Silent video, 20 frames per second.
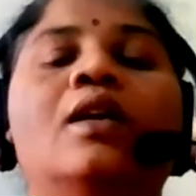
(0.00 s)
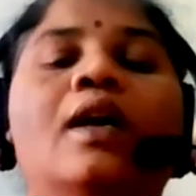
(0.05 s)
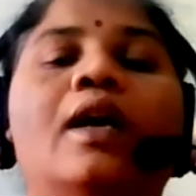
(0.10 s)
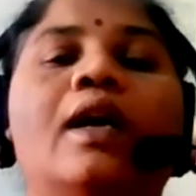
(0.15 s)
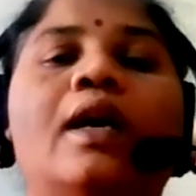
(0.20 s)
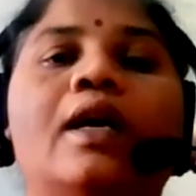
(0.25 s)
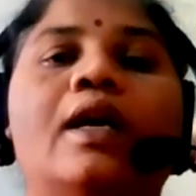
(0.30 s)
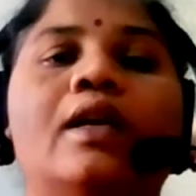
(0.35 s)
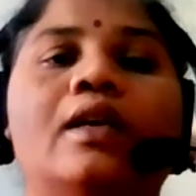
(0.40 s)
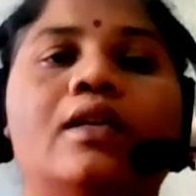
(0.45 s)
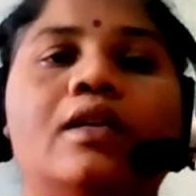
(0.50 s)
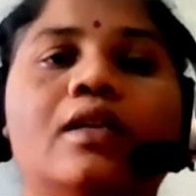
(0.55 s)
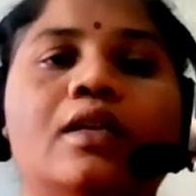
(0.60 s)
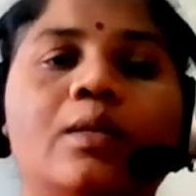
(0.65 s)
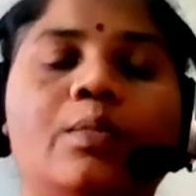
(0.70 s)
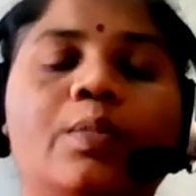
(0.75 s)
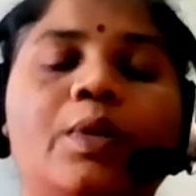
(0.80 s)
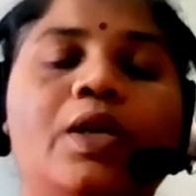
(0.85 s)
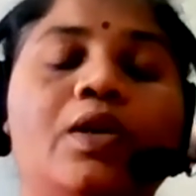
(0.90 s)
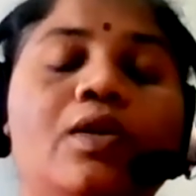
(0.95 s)
and
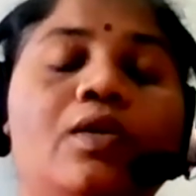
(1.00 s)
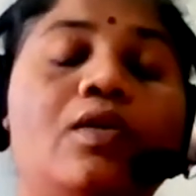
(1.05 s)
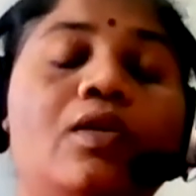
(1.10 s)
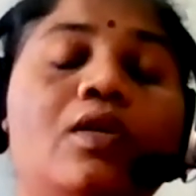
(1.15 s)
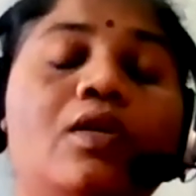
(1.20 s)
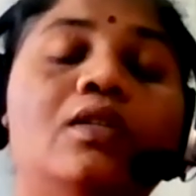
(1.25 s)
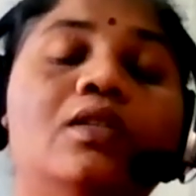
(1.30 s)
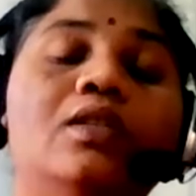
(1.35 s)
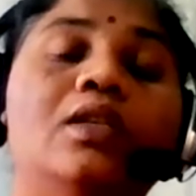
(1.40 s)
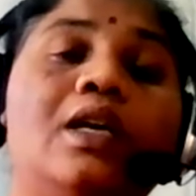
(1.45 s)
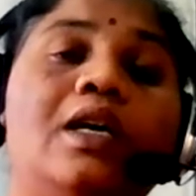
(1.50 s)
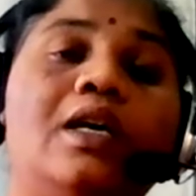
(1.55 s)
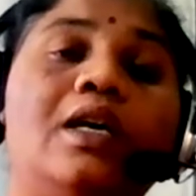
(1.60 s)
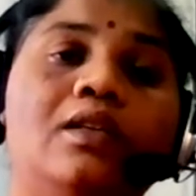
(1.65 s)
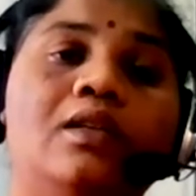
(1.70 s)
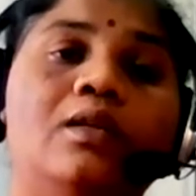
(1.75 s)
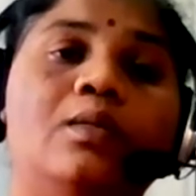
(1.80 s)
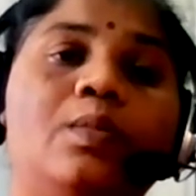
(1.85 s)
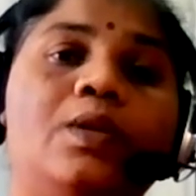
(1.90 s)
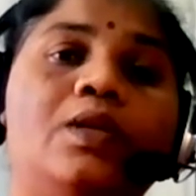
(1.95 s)
depending on the
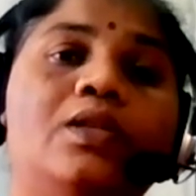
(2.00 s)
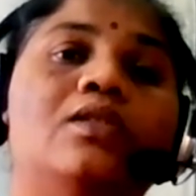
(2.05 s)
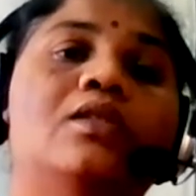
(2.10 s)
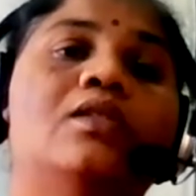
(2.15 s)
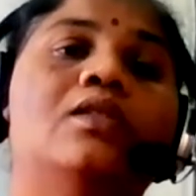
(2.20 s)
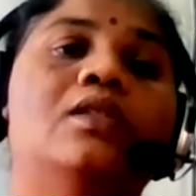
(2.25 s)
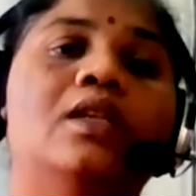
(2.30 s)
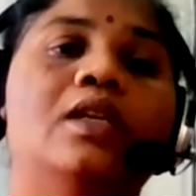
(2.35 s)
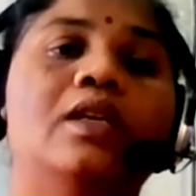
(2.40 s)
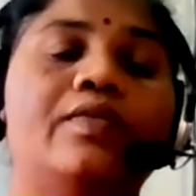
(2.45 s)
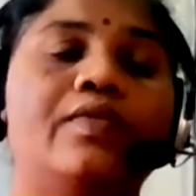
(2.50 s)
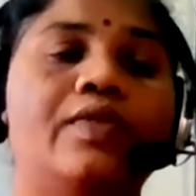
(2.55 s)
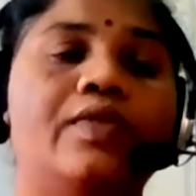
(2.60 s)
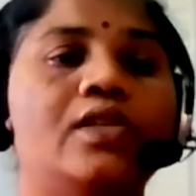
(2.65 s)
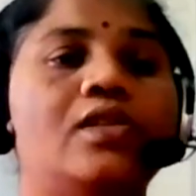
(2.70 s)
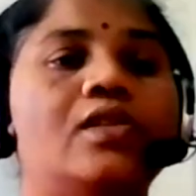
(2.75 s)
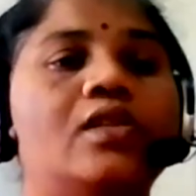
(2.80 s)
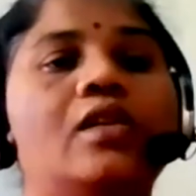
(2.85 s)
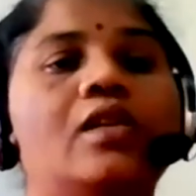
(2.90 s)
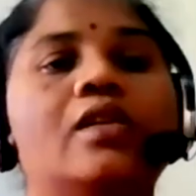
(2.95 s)
other person, their
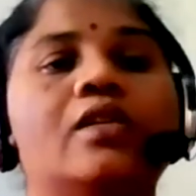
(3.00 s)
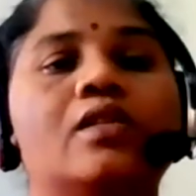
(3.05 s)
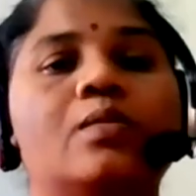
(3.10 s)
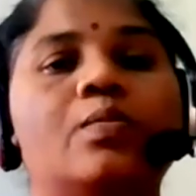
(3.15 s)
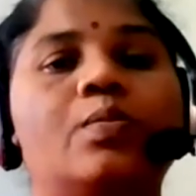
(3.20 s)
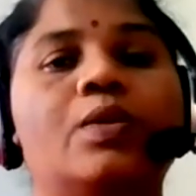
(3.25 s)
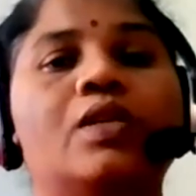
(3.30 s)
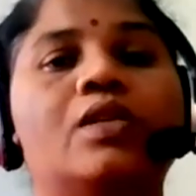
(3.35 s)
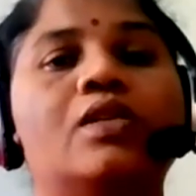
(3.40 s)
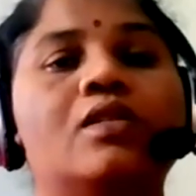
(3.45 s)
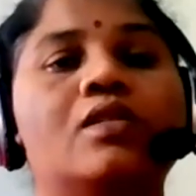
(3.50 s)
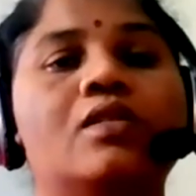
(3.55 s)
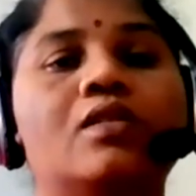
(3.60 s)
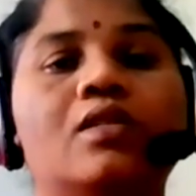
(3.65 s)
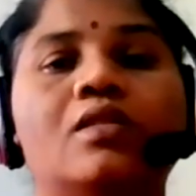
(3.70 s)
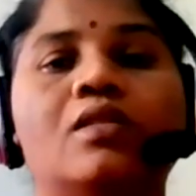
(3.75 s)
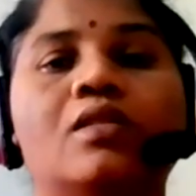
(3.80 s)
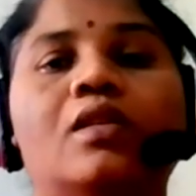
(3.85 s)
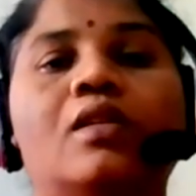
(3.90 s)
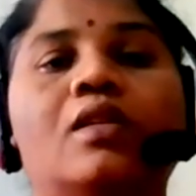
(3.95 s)
facial expressions,
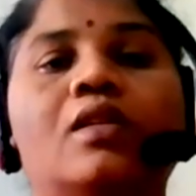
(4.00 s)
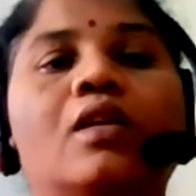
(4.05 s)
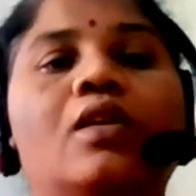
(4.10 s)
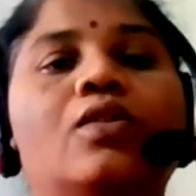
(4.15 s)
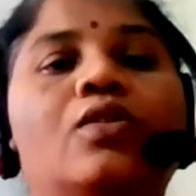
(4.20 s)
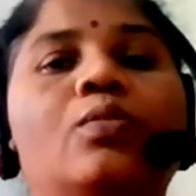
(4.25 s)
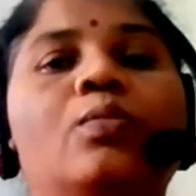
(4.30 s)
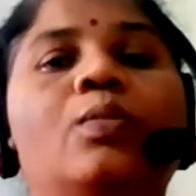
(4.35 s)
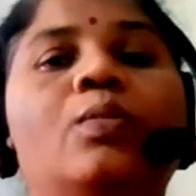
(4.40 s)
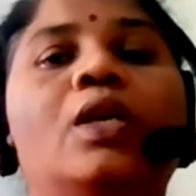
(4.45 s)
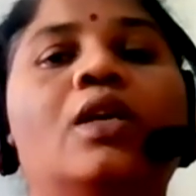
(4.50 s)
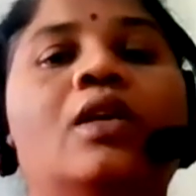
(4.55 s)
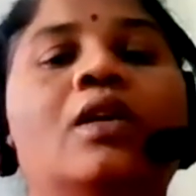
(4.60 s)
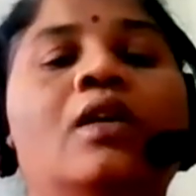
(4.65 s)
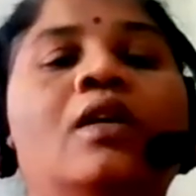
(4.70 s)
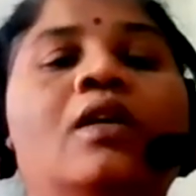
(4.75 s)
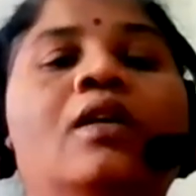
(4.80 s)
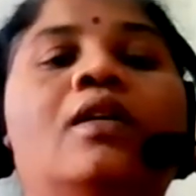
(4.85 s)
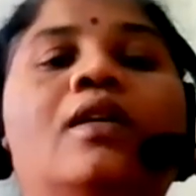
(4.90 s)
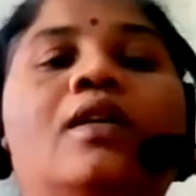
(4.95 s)
etc., you may
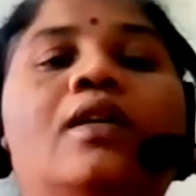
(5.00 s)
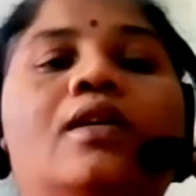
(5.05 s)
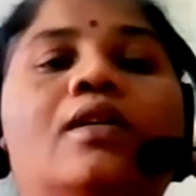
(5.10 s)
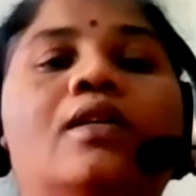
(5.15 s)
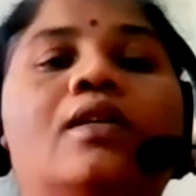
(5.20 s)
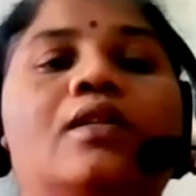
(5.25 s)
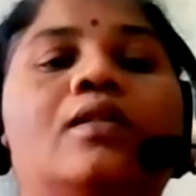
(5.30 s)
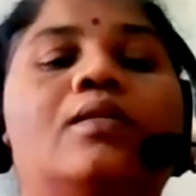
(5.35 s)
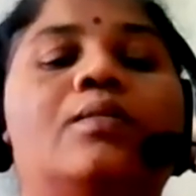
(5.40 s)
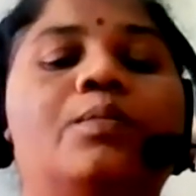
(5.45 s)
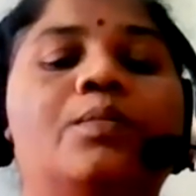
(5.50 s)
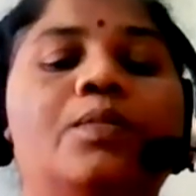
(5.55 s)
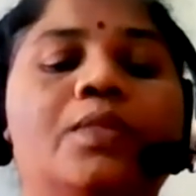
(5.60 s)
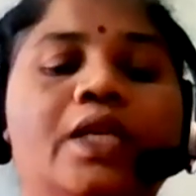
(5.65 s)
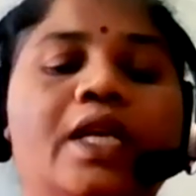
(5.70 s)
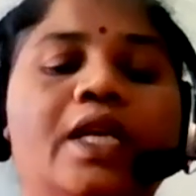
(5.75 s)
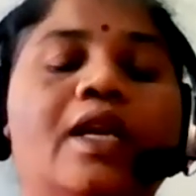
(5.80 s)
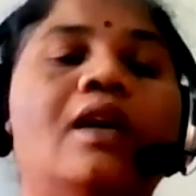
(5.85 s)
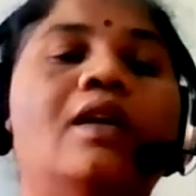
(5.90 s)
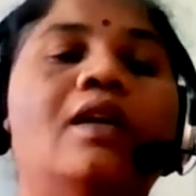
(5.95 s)
uh,
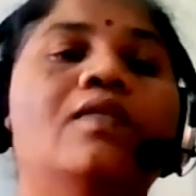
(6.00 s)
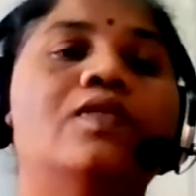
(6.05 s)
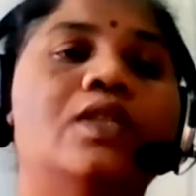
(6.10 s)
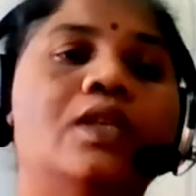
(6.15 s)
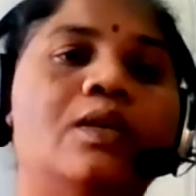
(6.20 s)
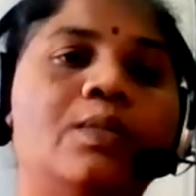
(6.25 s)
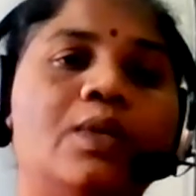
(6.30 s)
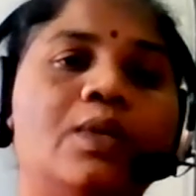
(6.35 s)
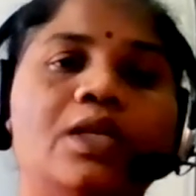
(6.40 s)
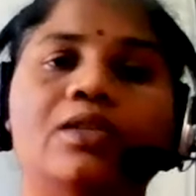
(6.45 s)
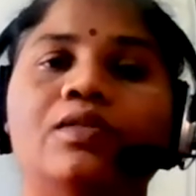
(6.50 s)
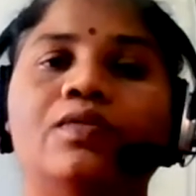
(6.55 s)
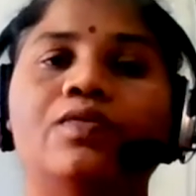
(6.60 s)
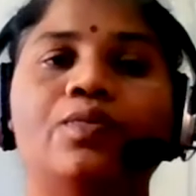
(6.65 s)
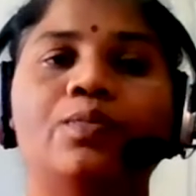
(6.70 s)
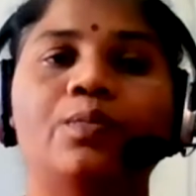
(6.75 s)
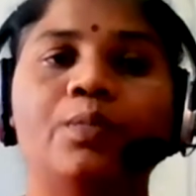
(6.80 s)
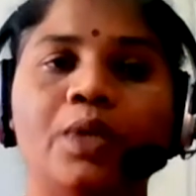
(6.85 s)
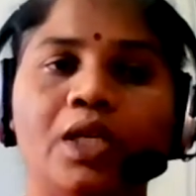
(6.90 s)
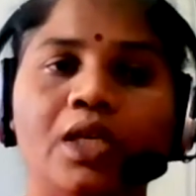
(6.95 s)
derive some kind of
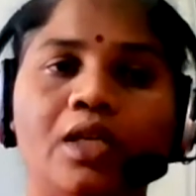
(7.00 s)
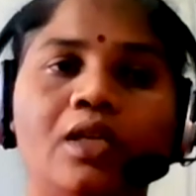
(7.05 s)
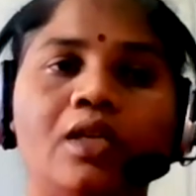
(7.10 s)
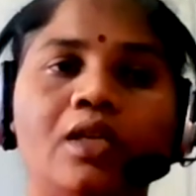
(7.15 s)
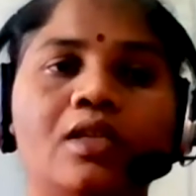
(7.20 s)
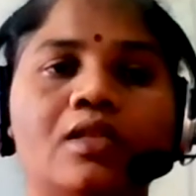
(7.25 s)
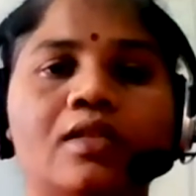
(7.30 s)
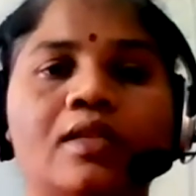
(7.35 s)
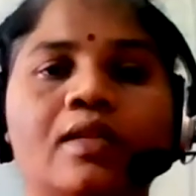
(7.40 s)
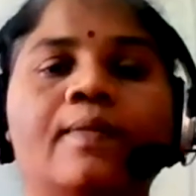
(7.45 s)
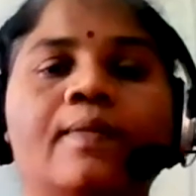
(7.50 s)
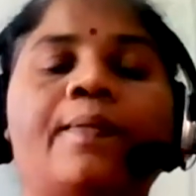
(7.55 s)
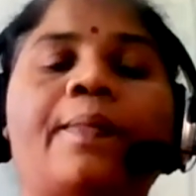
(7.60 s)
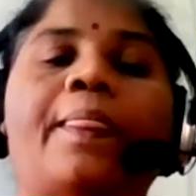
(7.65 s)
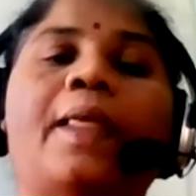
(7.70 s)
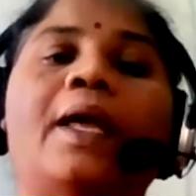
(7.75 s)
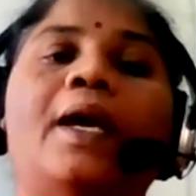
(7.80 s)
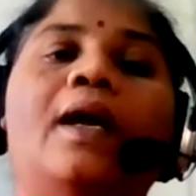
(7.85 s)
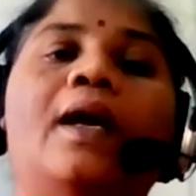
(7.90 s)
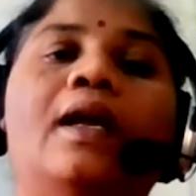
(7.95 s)
meanings.
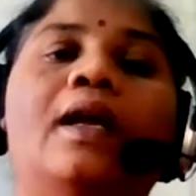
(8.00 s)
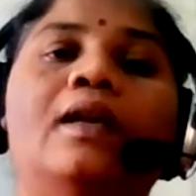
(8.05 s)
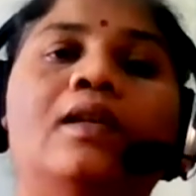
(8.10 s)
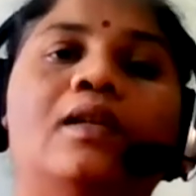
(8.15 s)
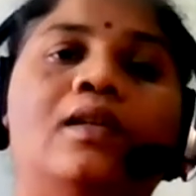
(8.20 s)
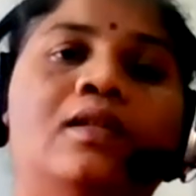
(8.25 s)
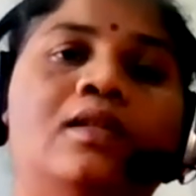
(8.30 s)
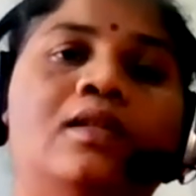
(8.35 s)
And